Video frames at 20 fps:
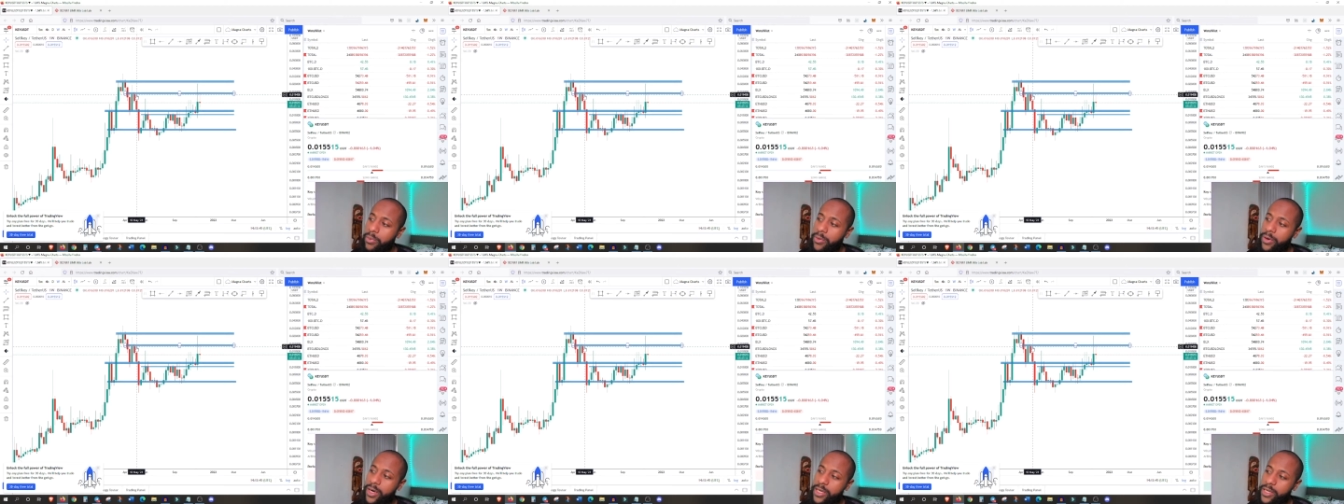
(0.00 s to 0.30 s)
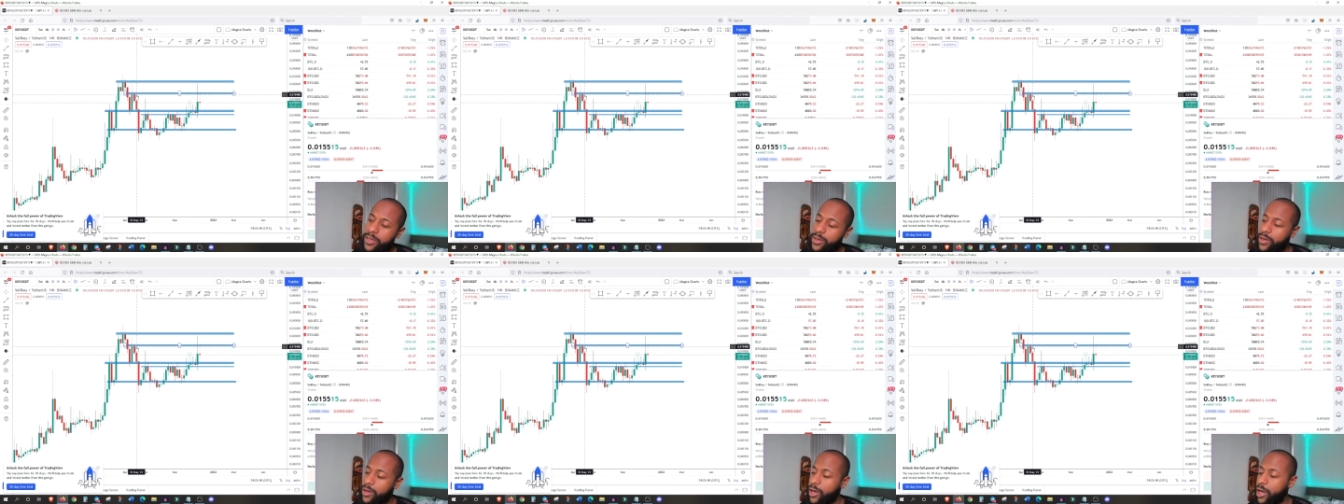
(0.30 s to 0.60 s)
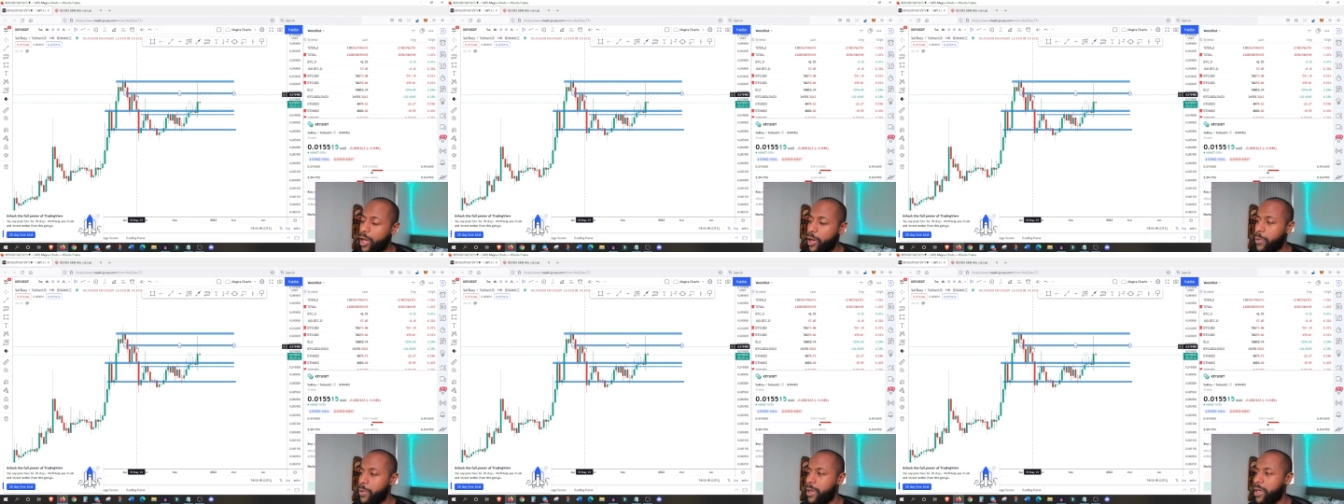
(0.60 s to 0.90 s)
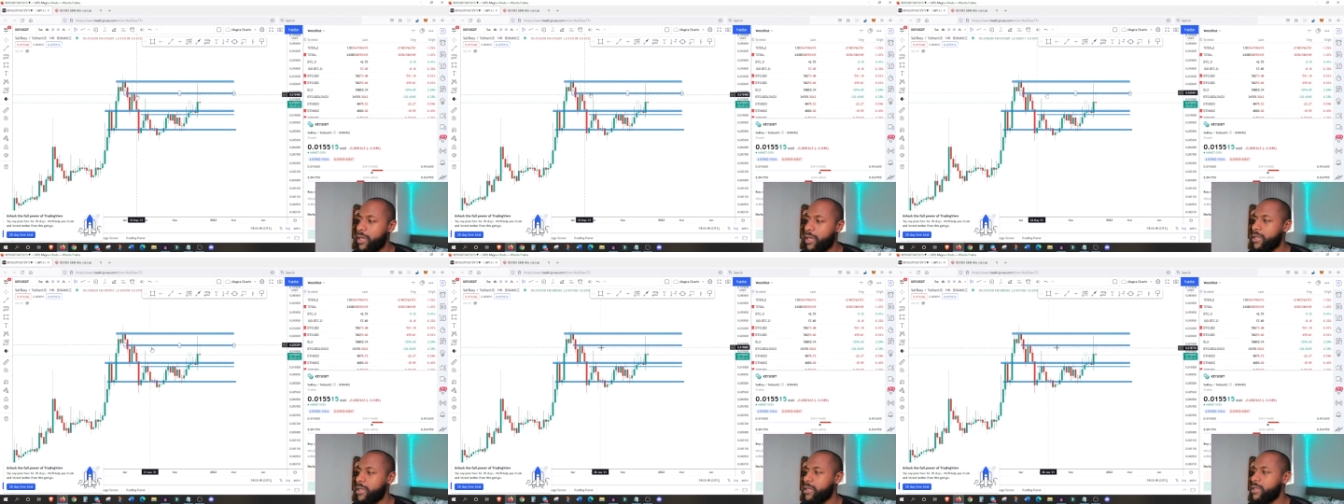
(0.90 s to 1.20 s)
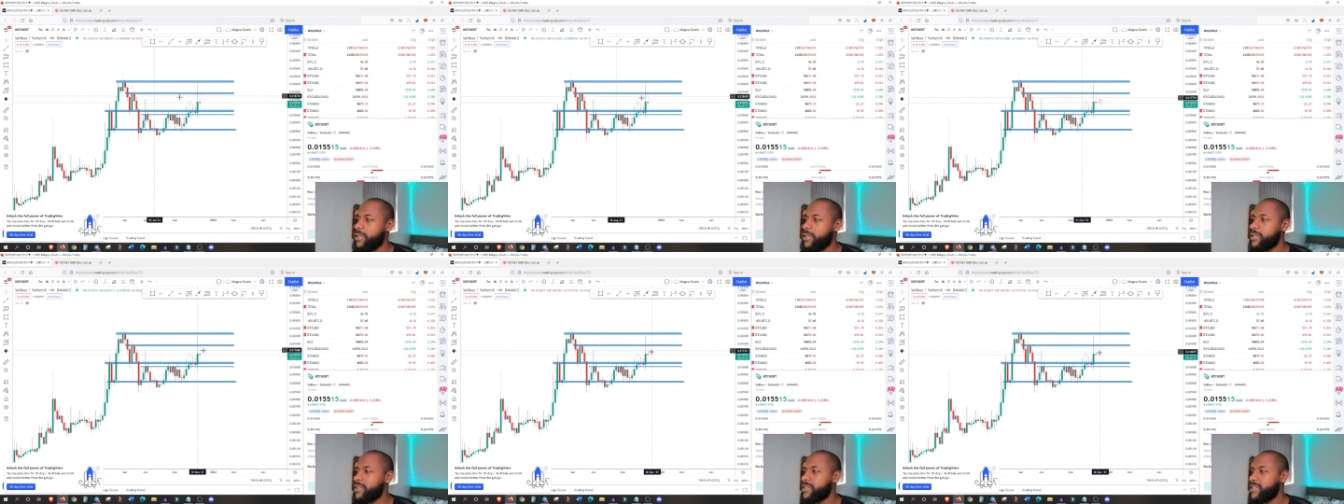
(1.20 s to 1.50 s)
break
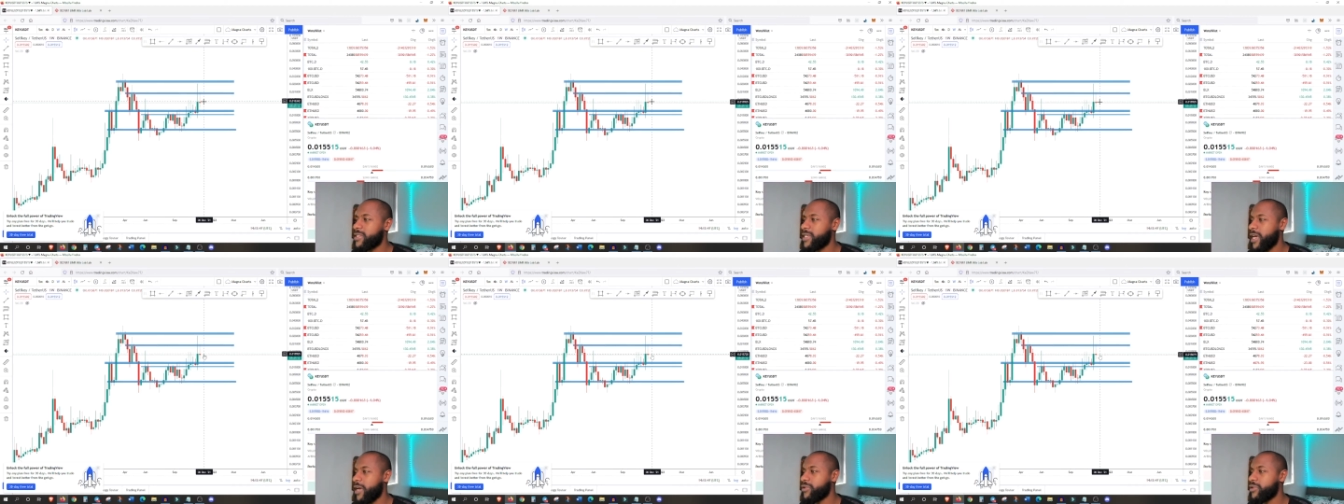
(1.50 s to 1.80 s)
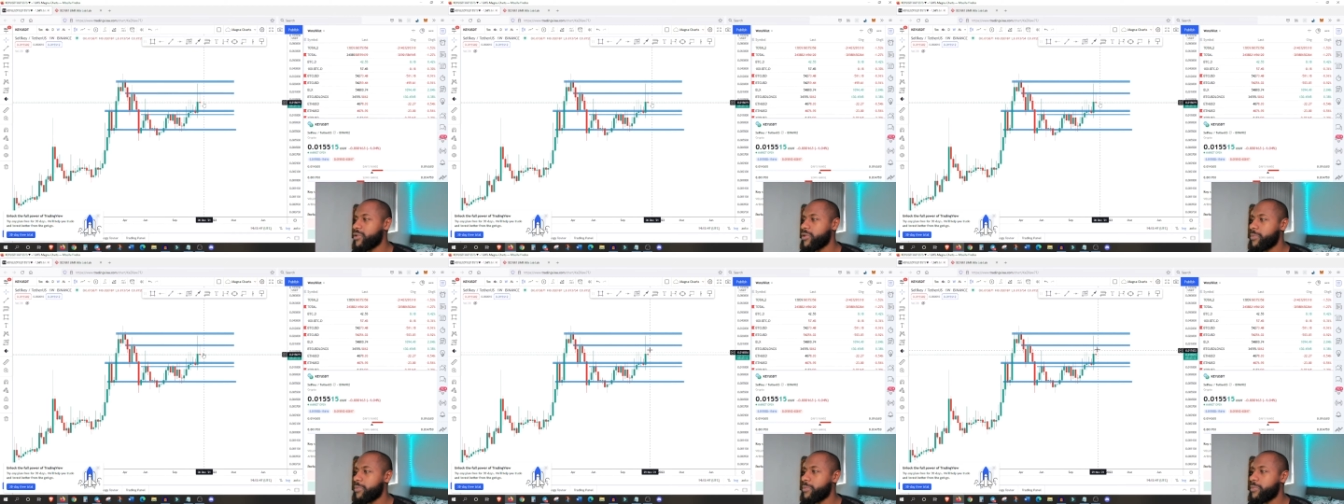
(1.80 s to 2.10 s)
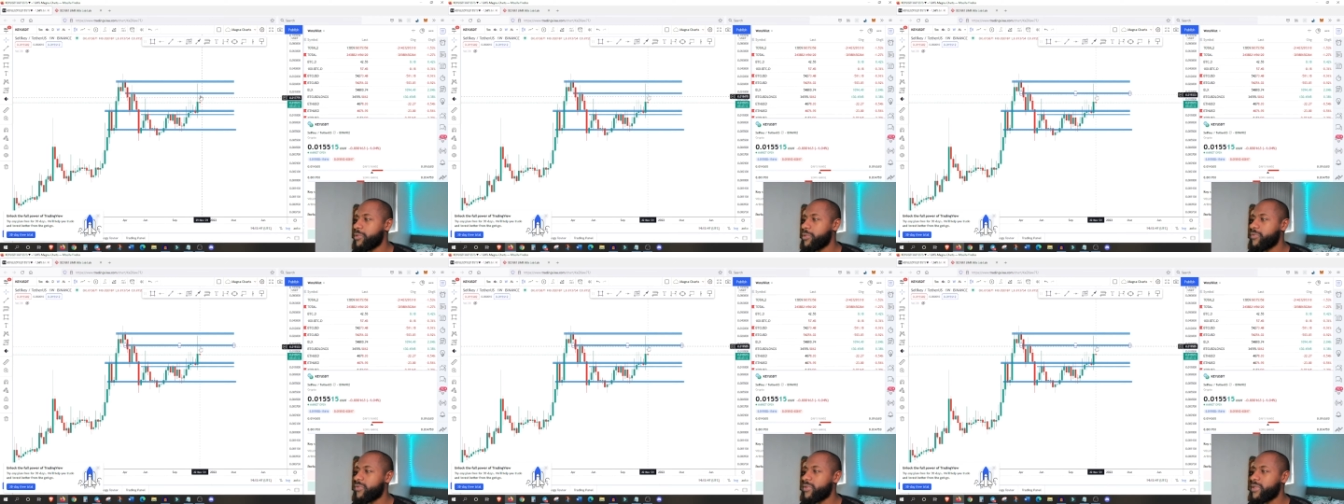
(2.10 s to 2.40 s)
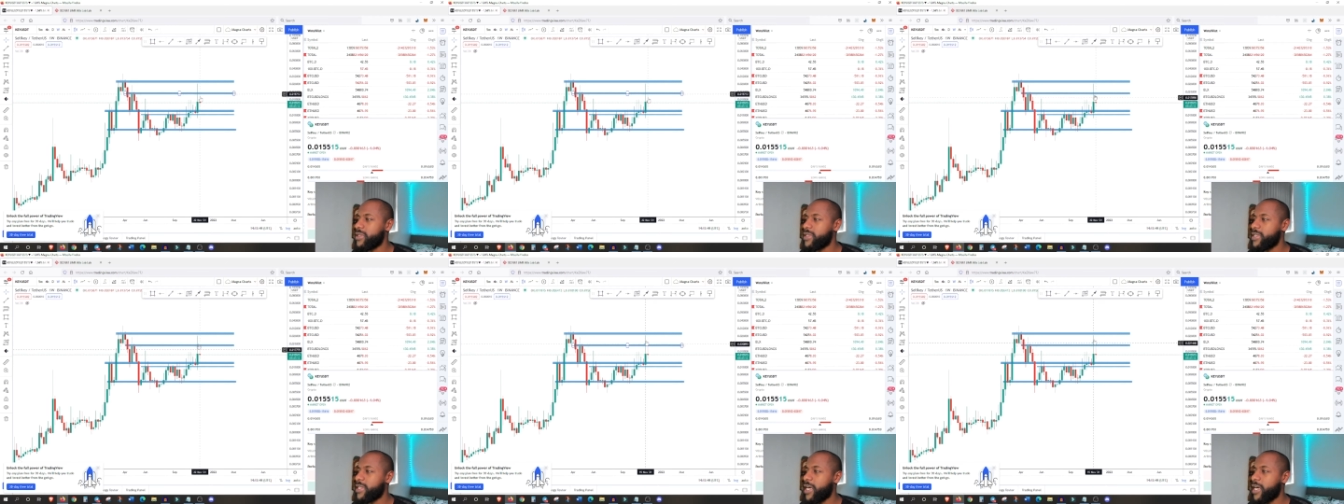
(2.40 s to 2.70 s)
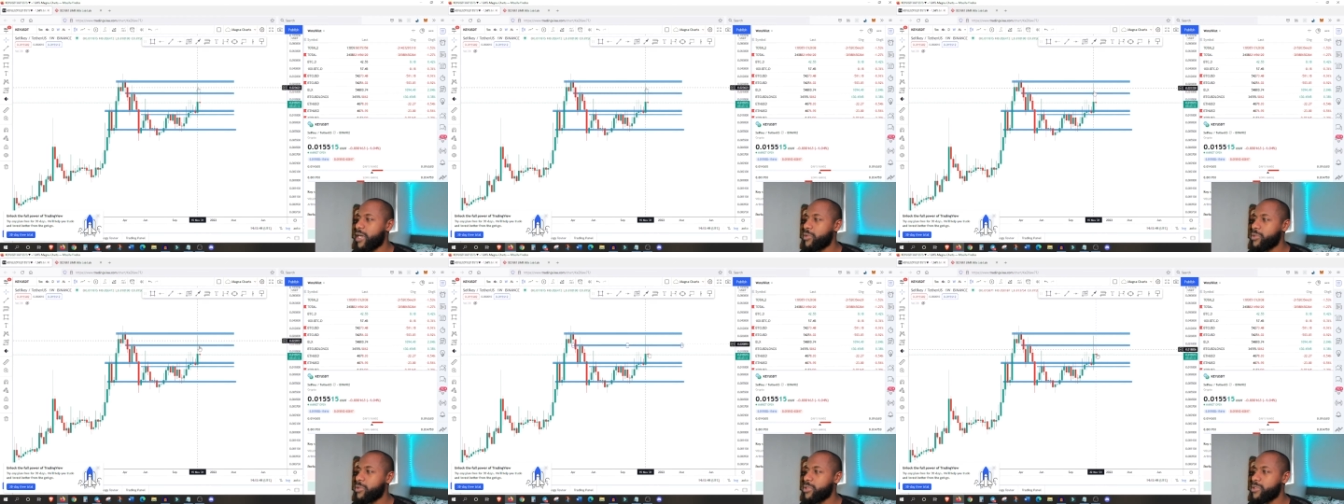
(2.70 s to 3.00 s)
lower to carry on moving
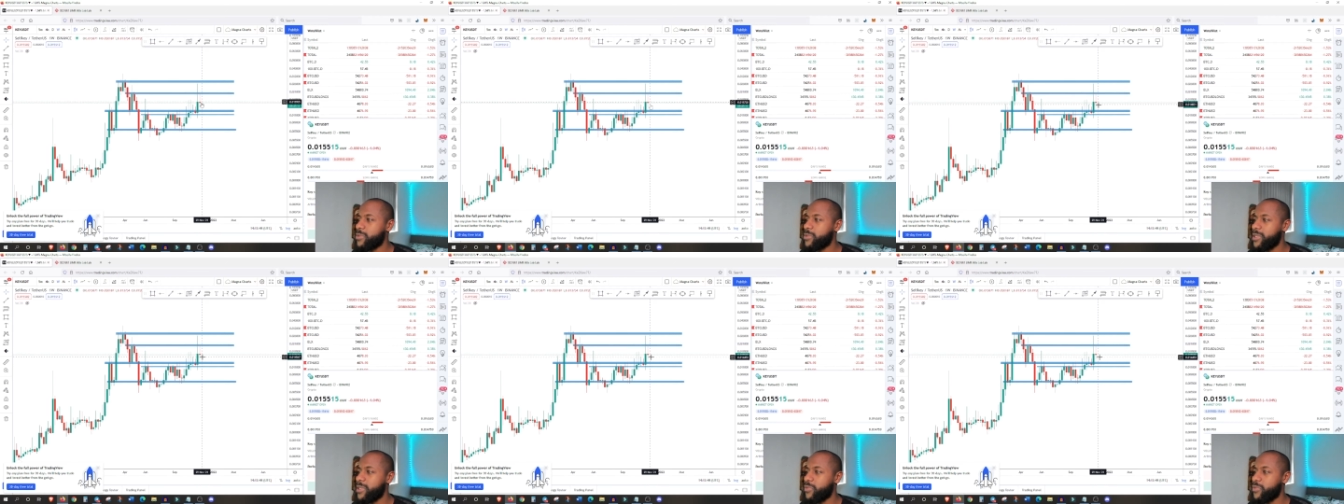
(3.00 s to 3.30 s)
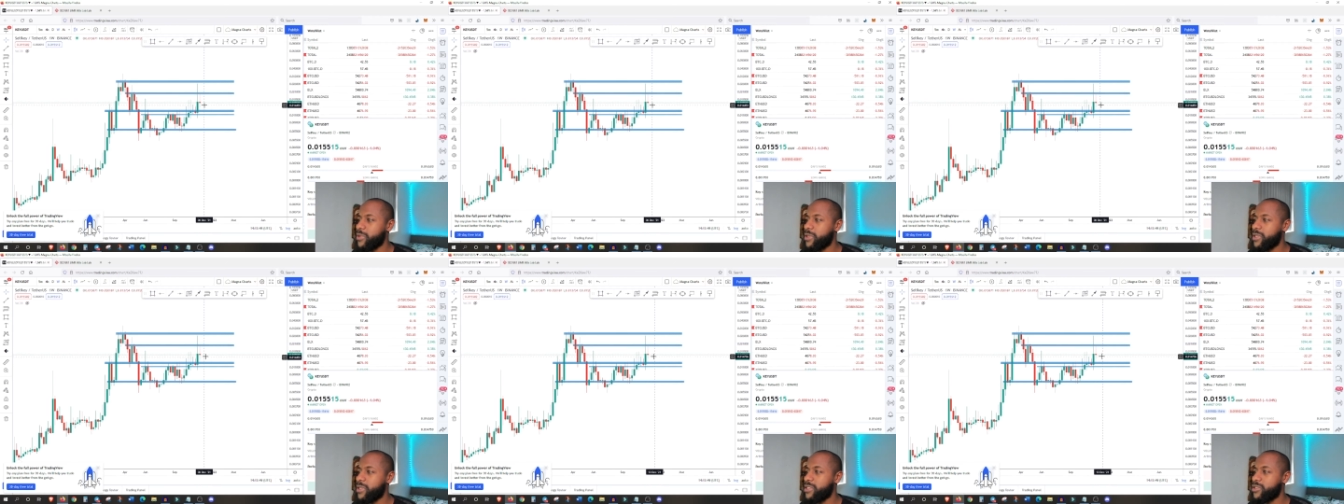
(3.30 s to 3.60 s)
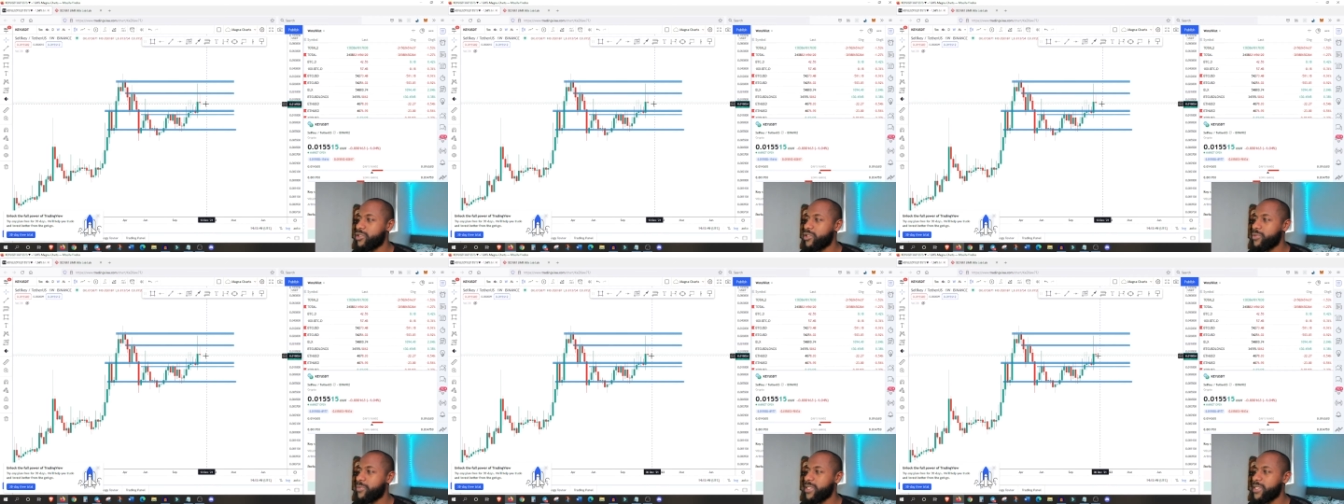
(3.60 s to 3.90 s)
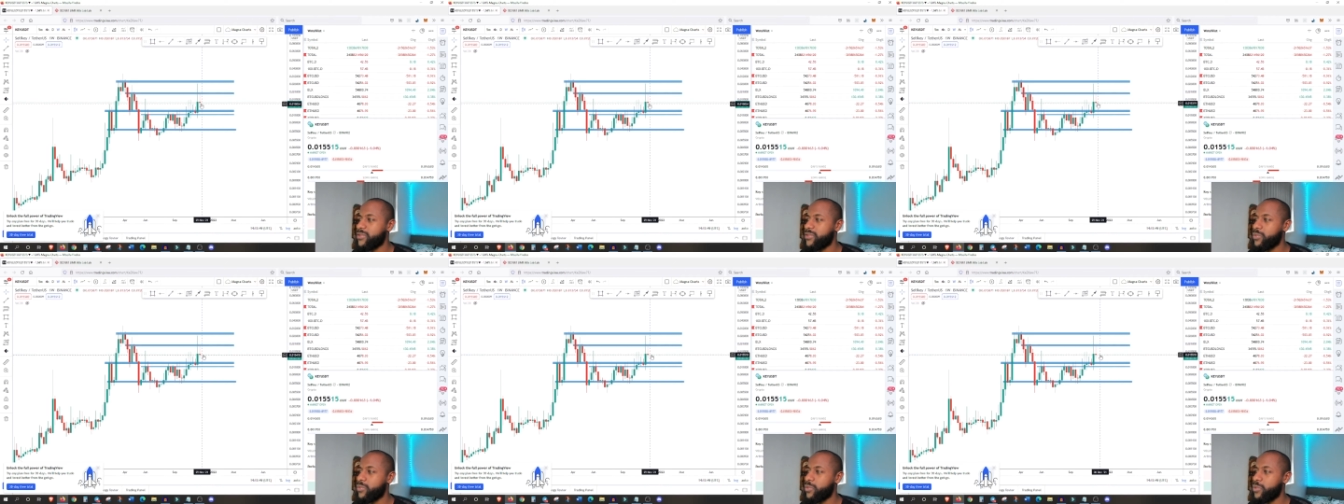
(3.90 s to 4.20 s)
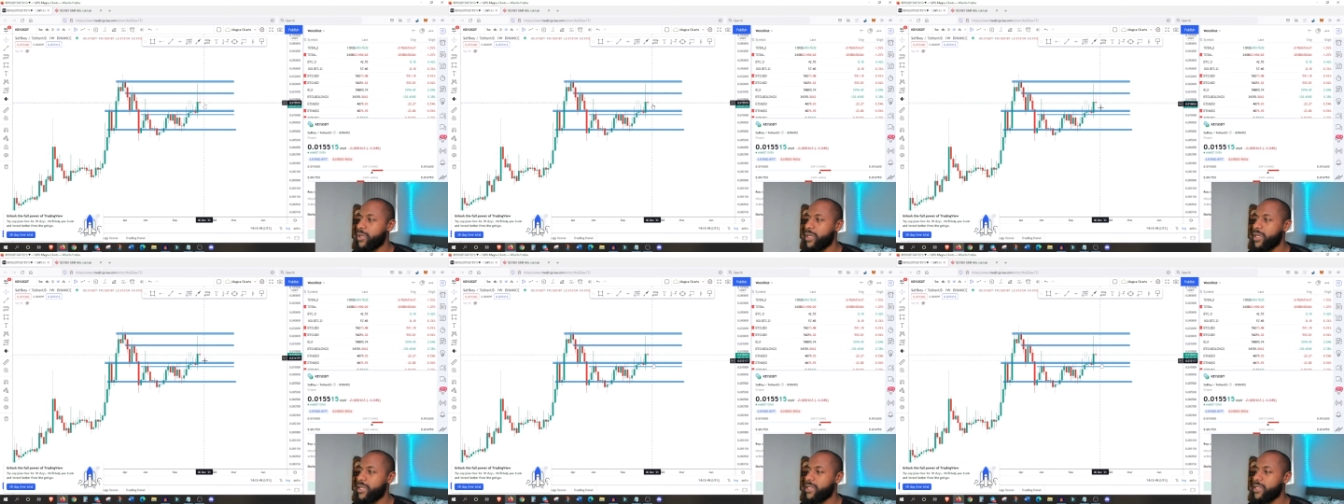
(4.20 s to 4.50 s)
downwards, especially with these two massive